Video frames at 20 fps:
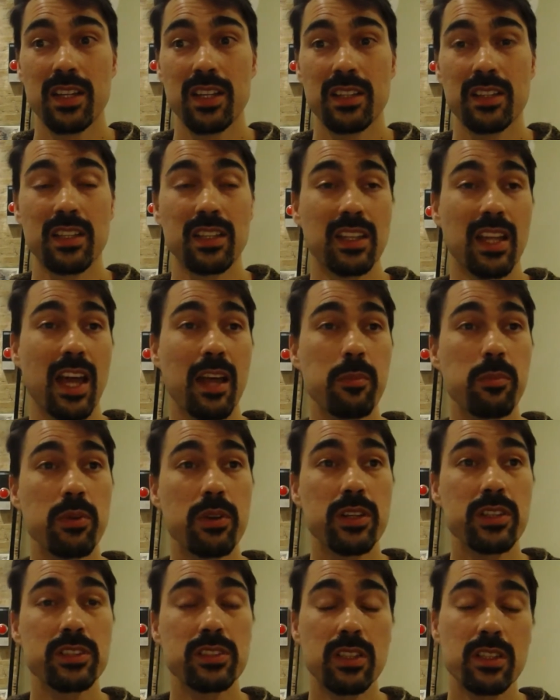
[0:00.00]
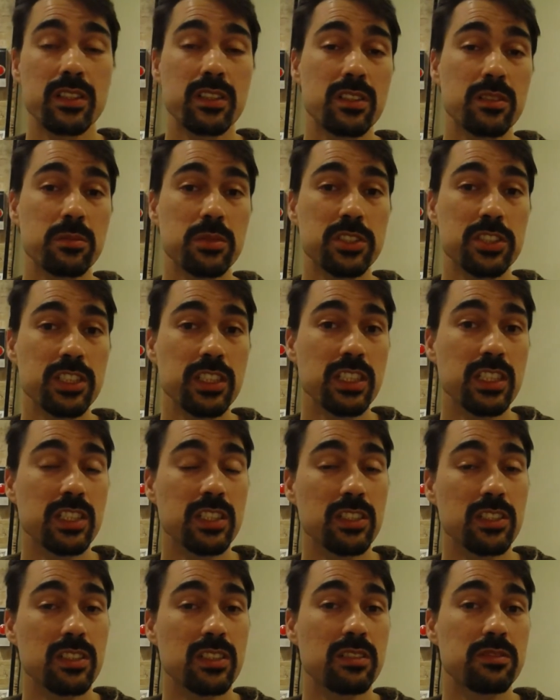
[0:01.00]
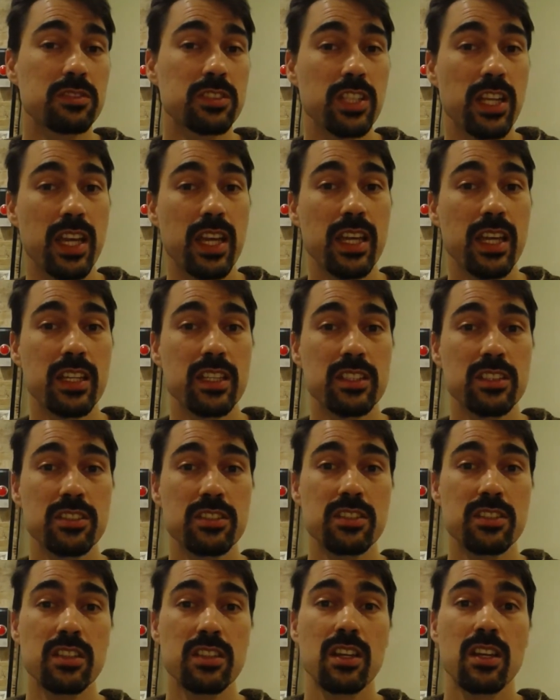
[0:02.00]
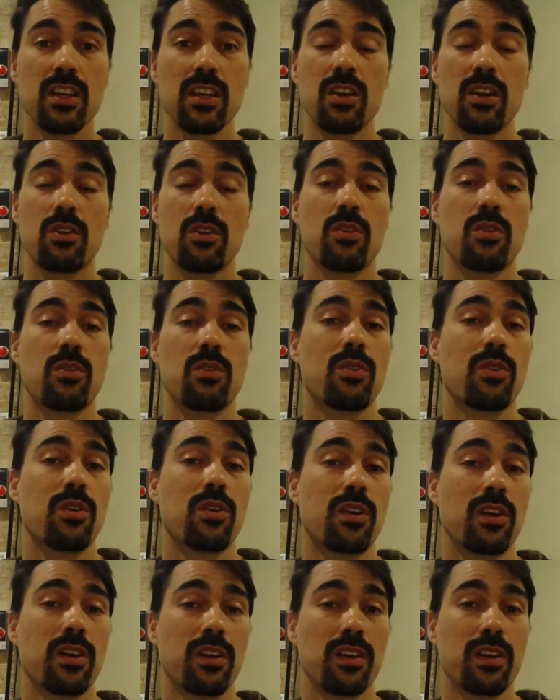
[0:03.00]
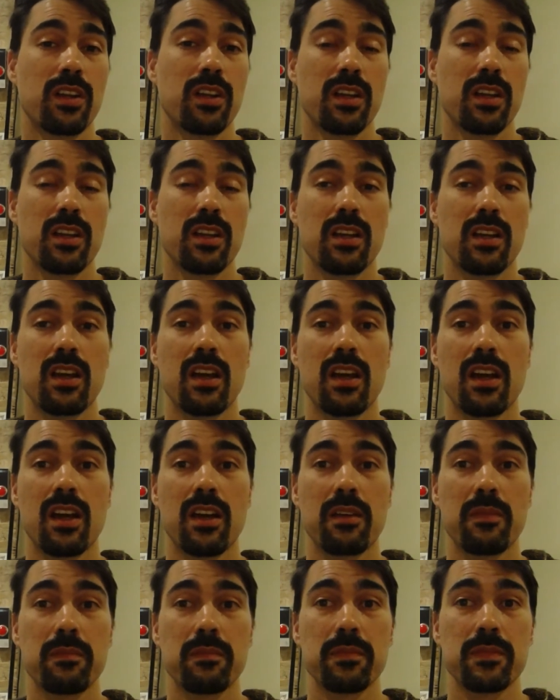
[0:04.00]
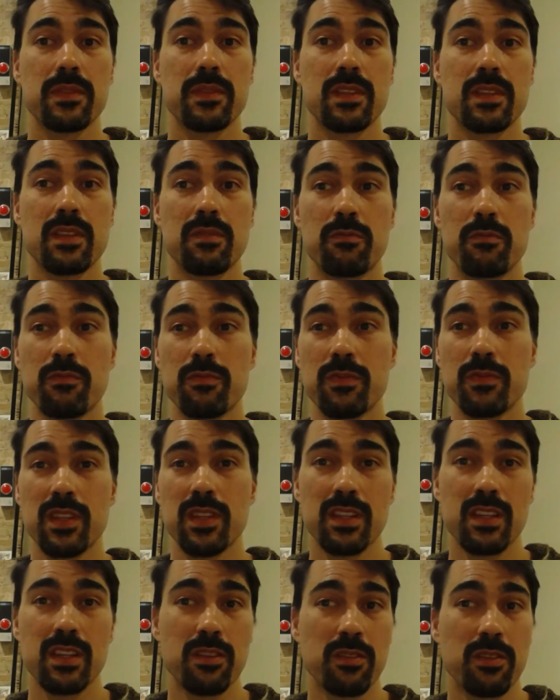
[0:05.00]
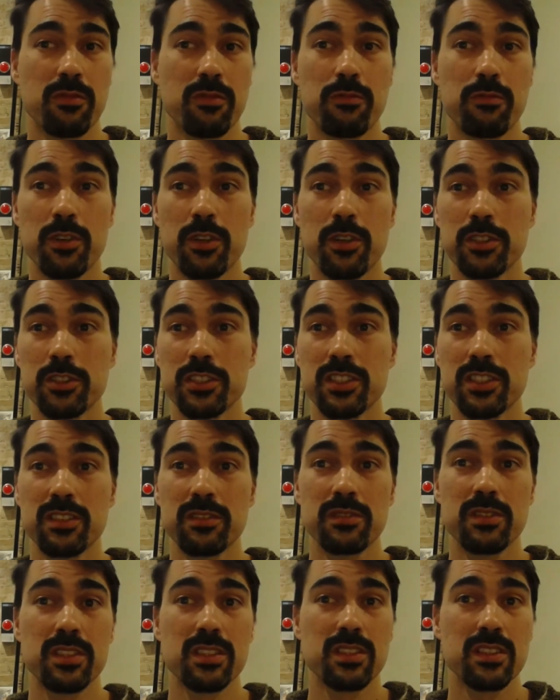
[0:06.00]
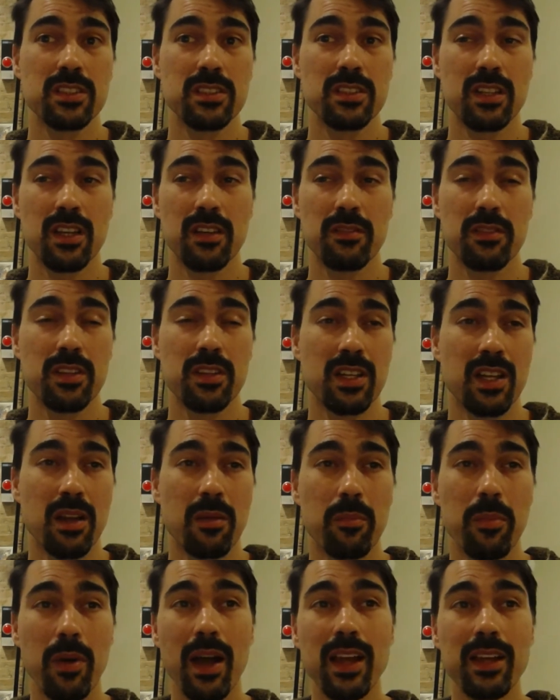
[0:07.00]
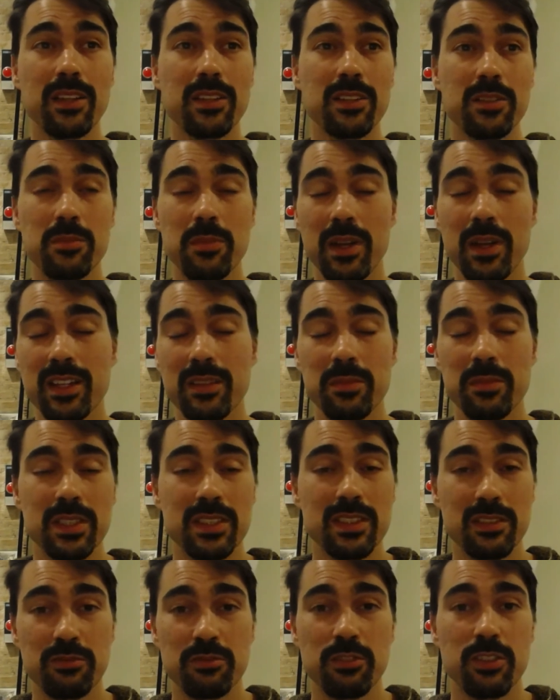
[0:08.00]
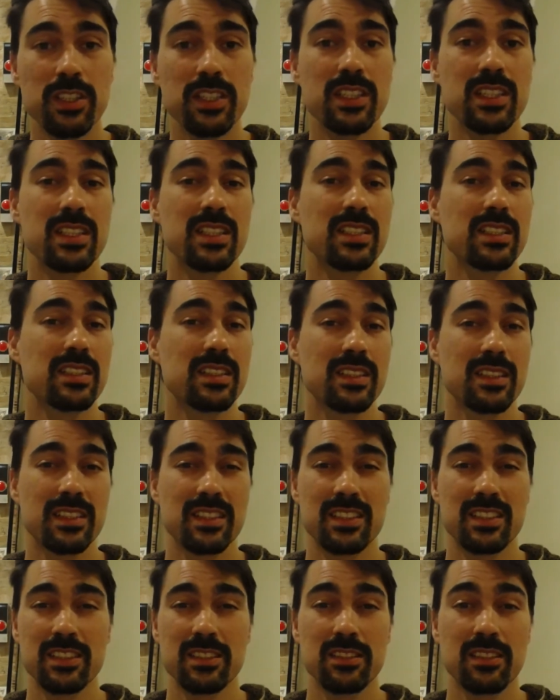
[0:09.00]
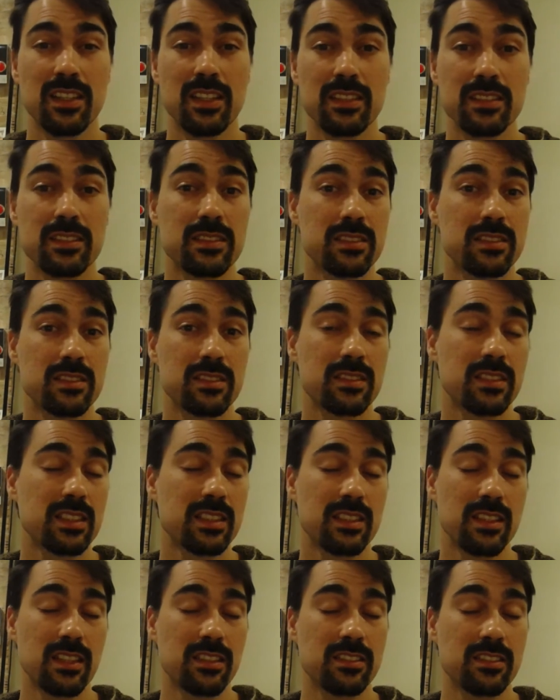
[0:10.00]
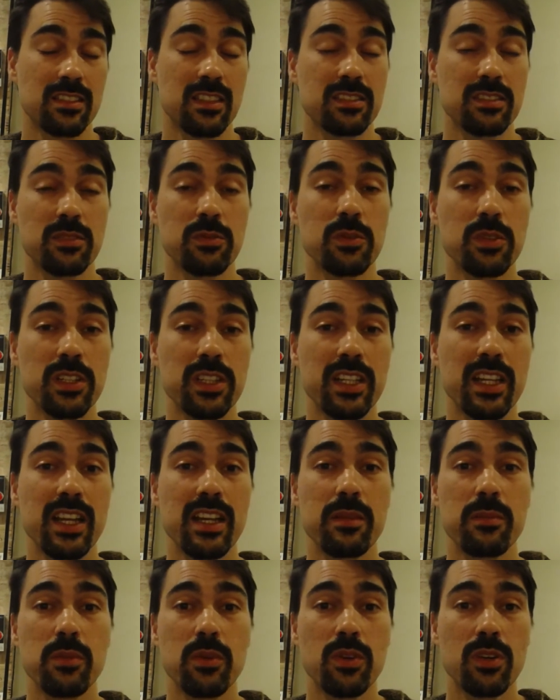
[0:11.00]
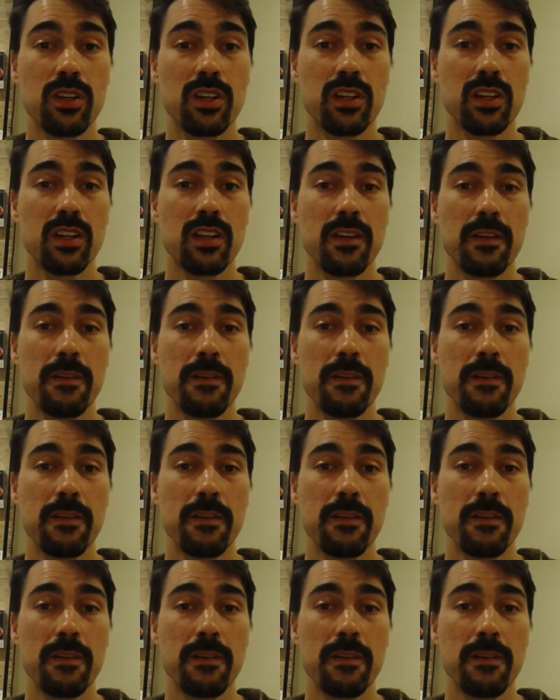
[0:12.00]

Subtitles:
The libraries on your machine could have changed, or the version of the compiler might be different, and it just doesn't work anymore.